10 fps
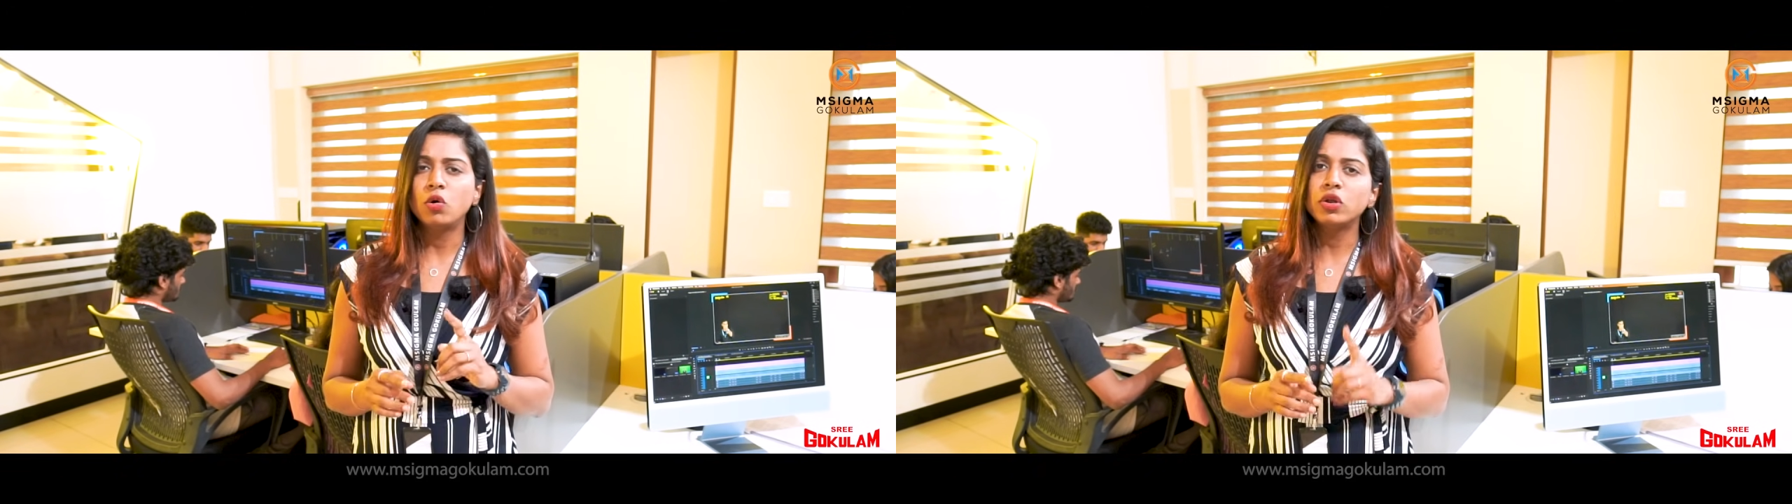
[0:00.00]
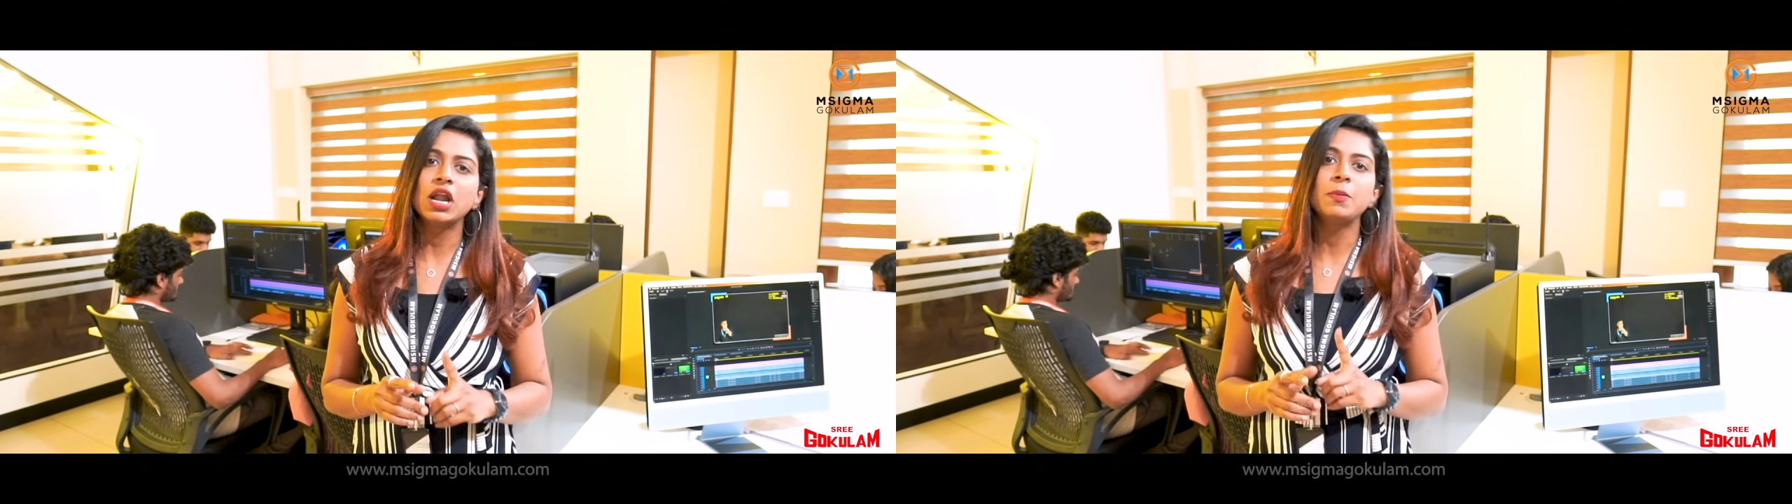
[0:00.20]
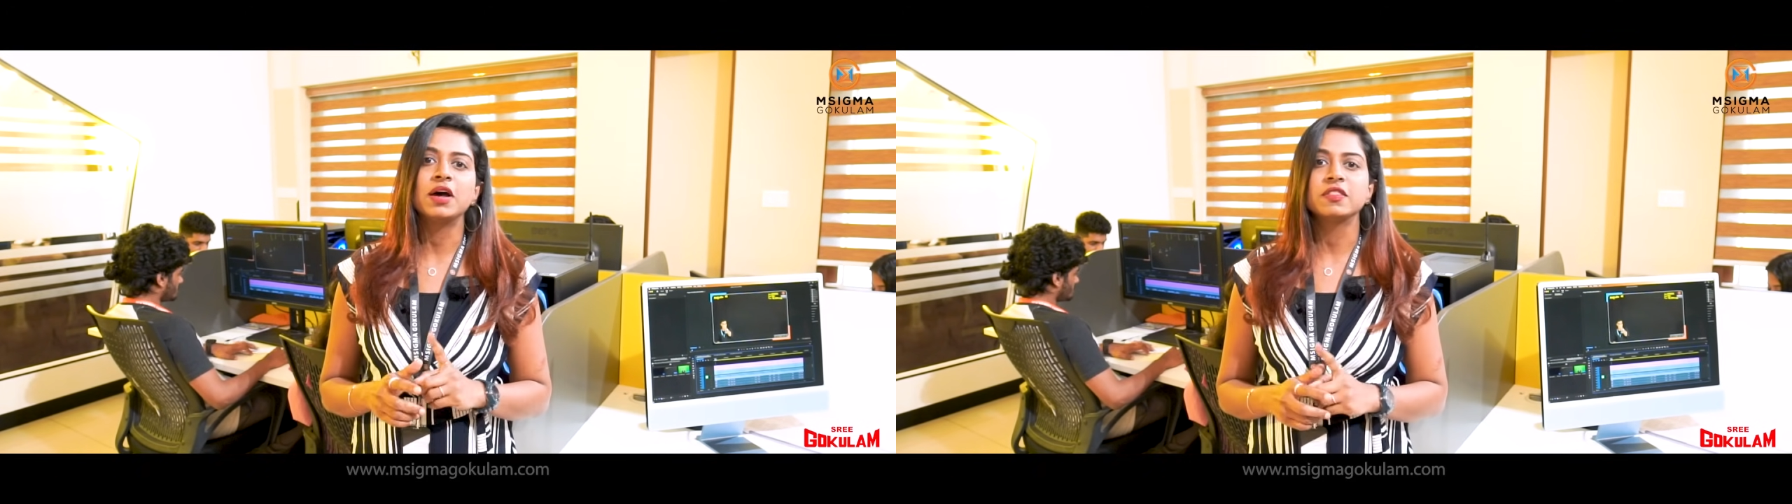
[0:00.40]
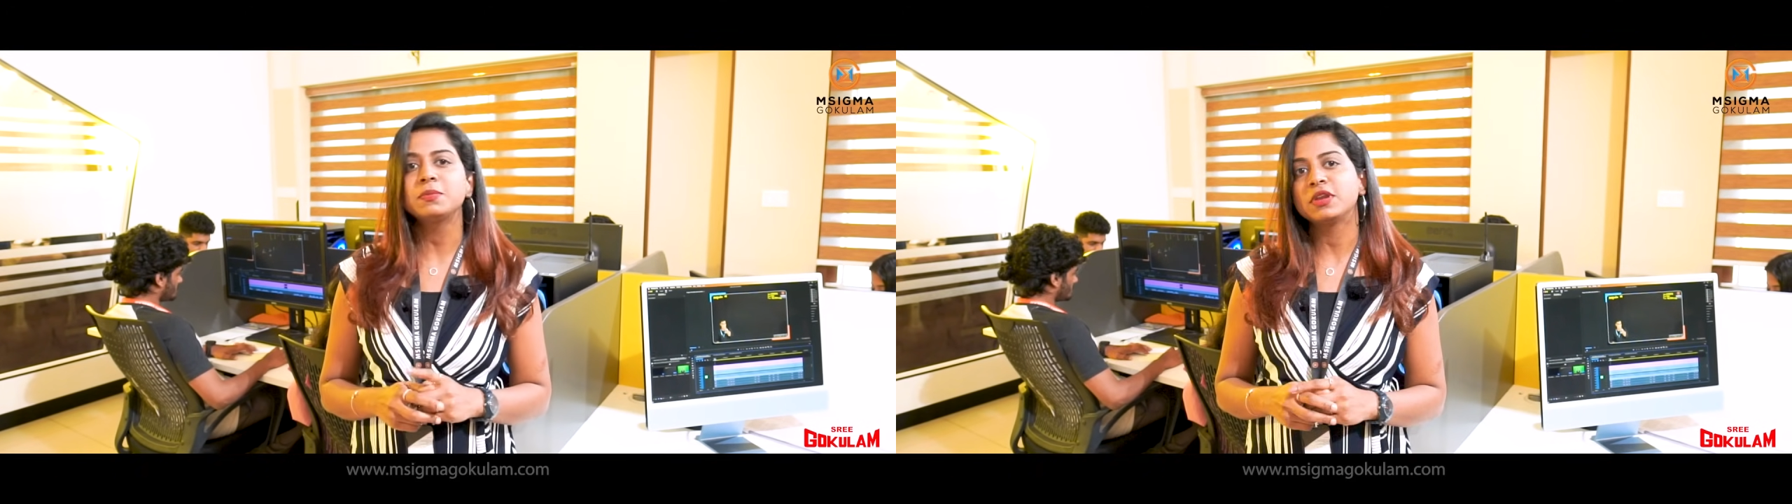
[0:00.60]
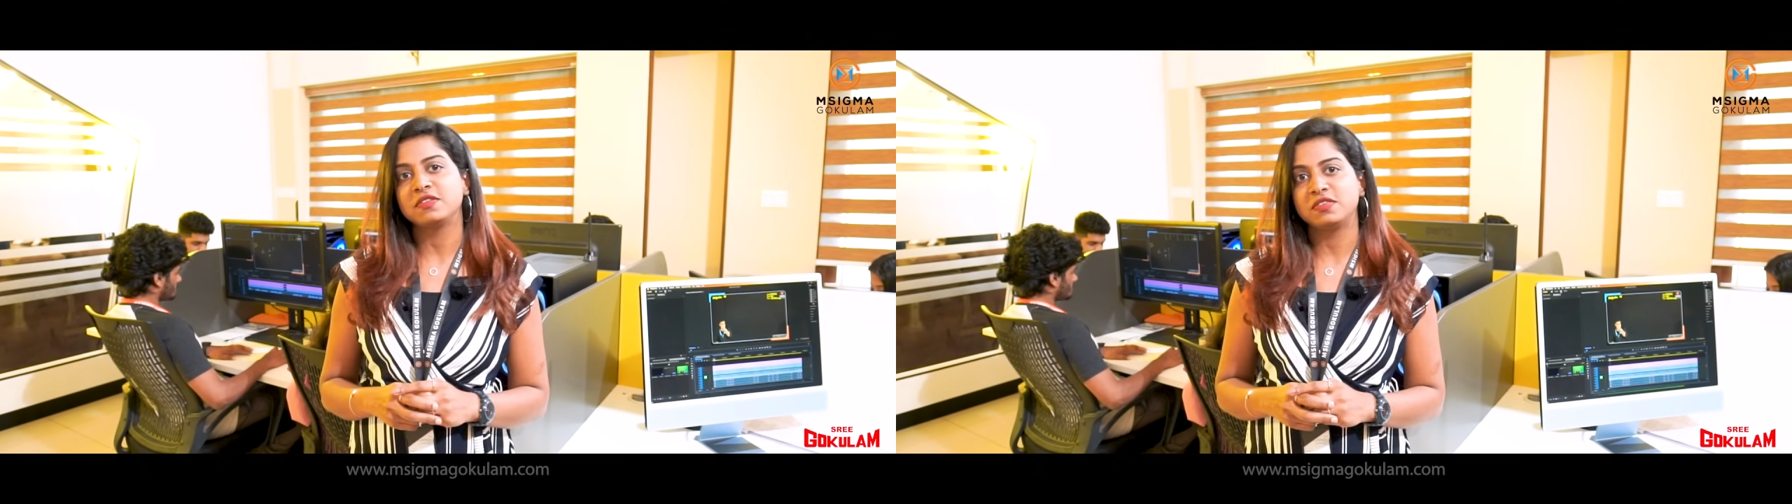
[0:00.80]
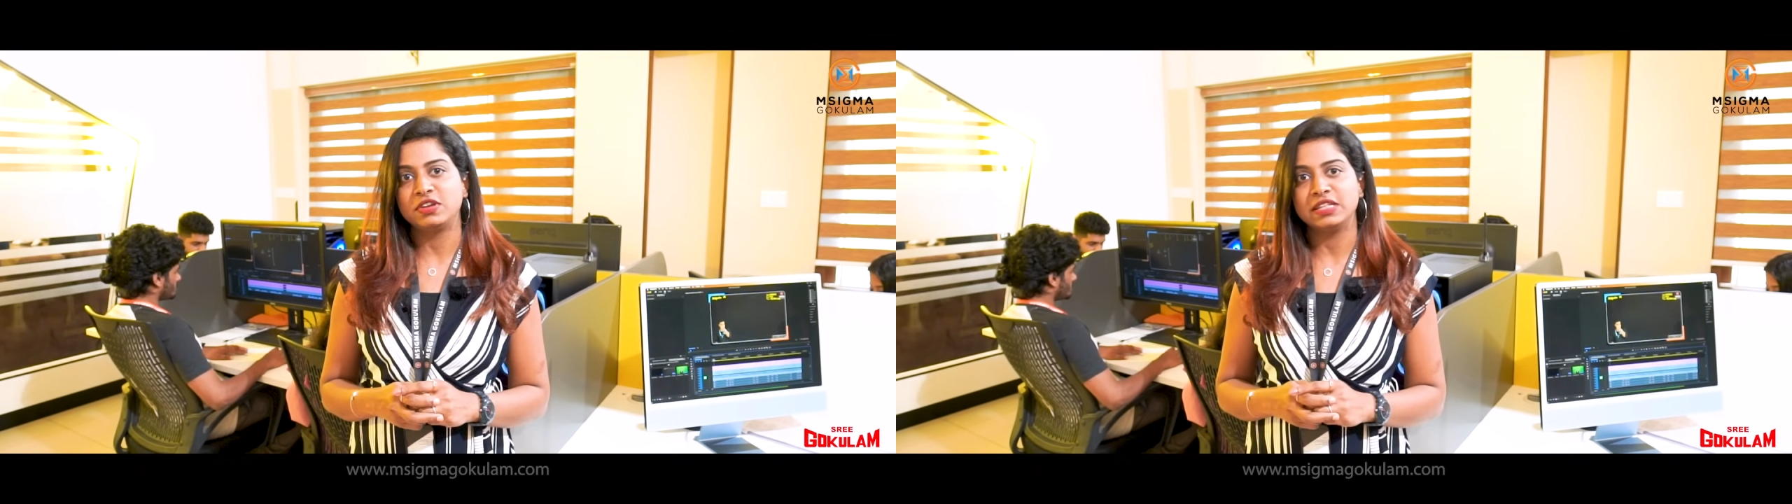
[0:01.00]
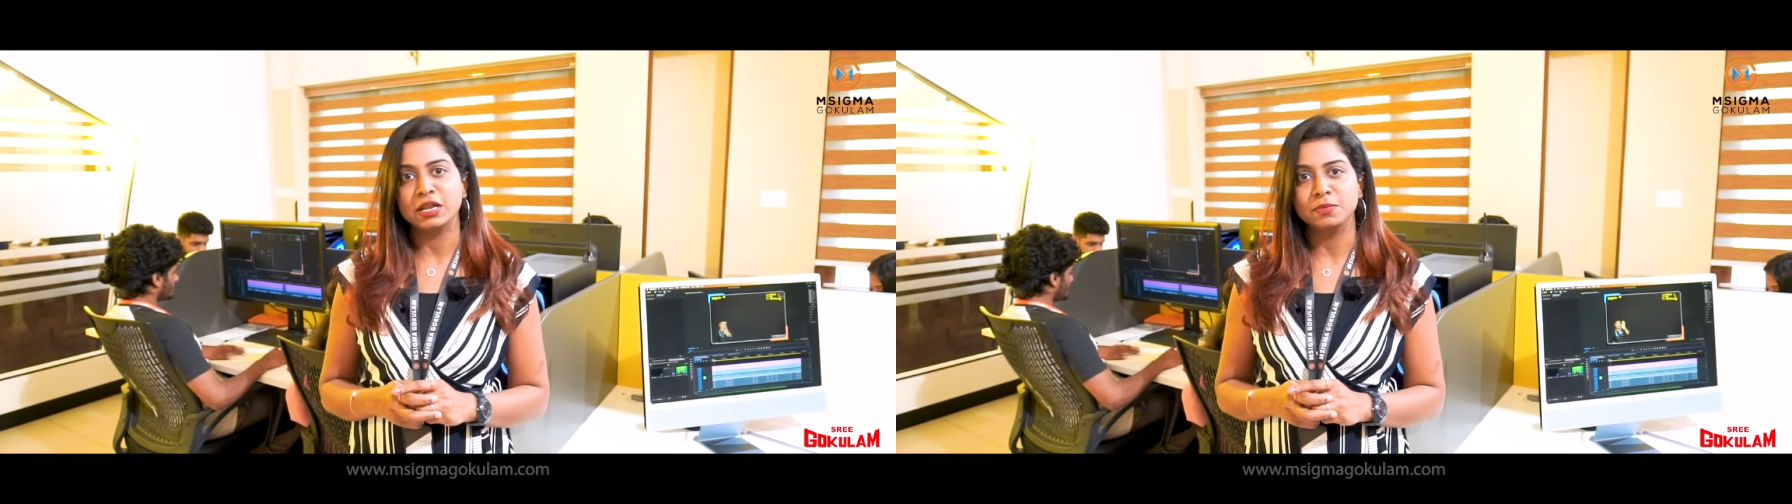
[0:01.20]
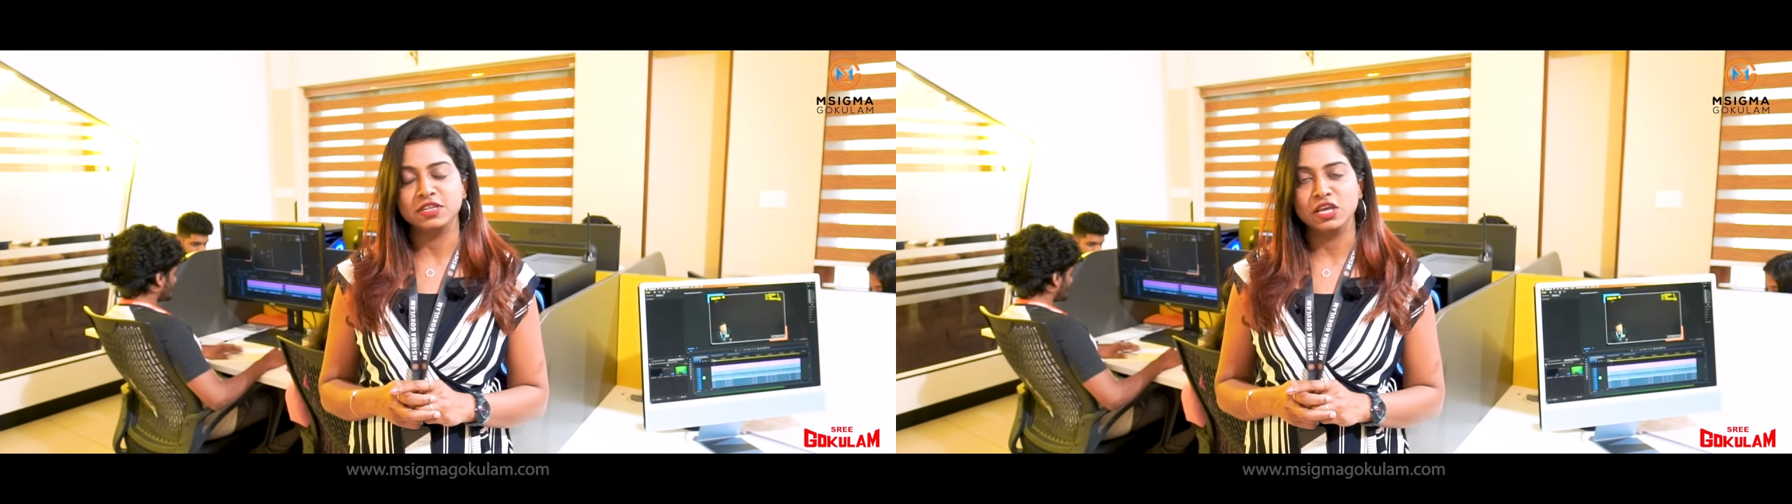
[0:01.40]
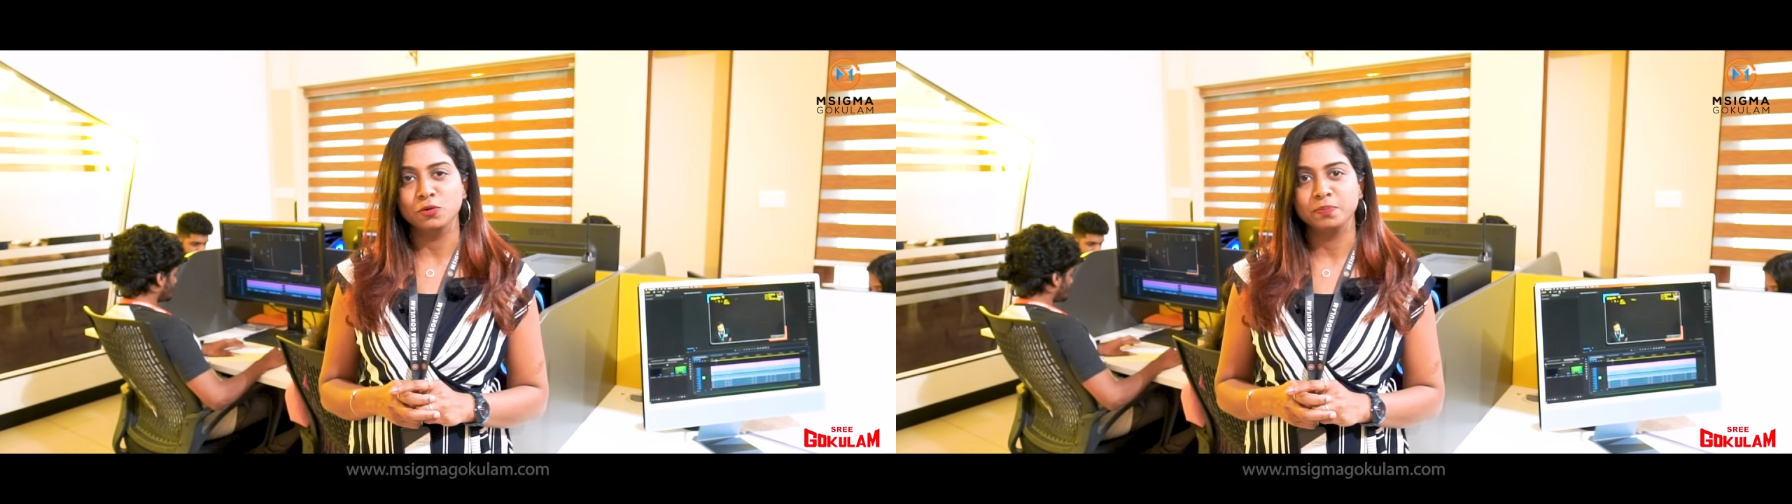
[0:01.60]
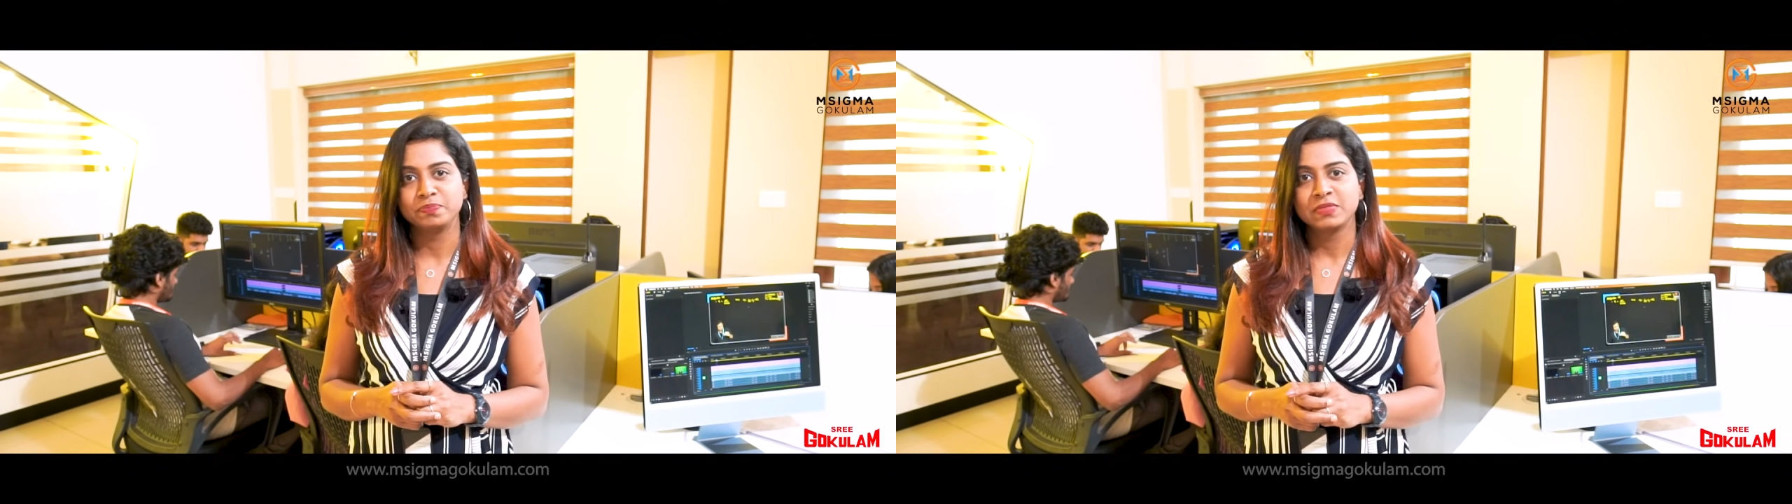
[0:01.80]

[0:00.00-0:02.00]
oral mathram register cheythal madiyavum.